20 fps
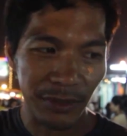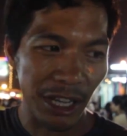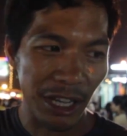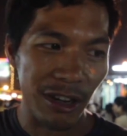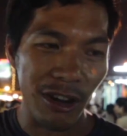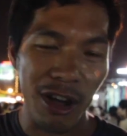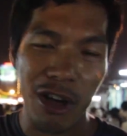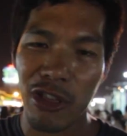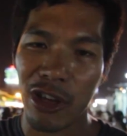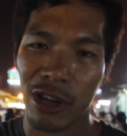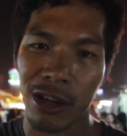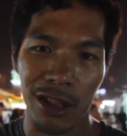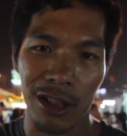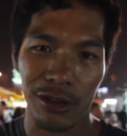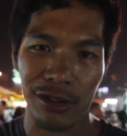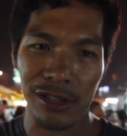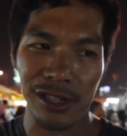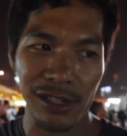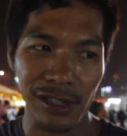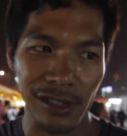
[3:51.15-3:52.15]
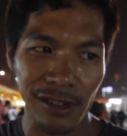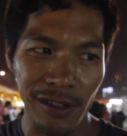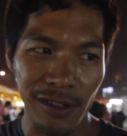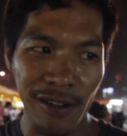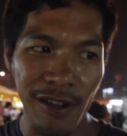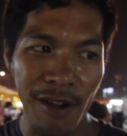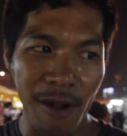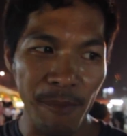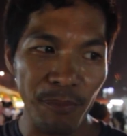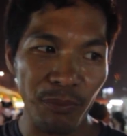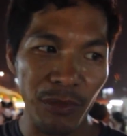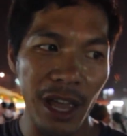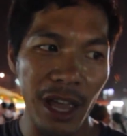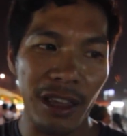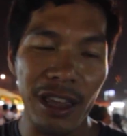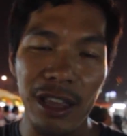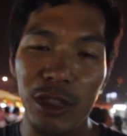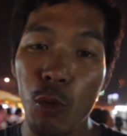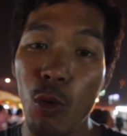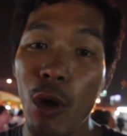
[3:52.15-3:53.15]
Get all the colors.
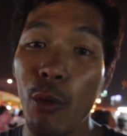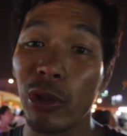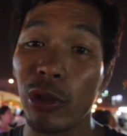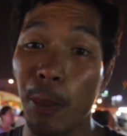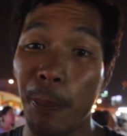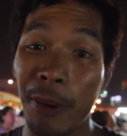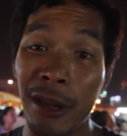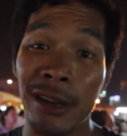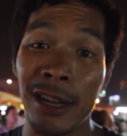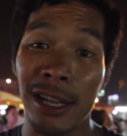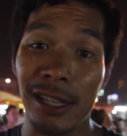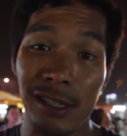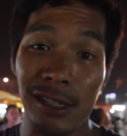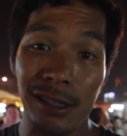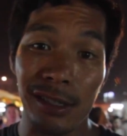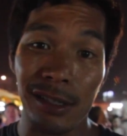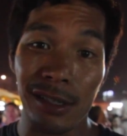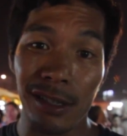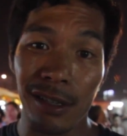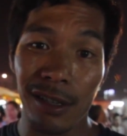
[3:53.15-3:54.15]
And get the one with the peanuts.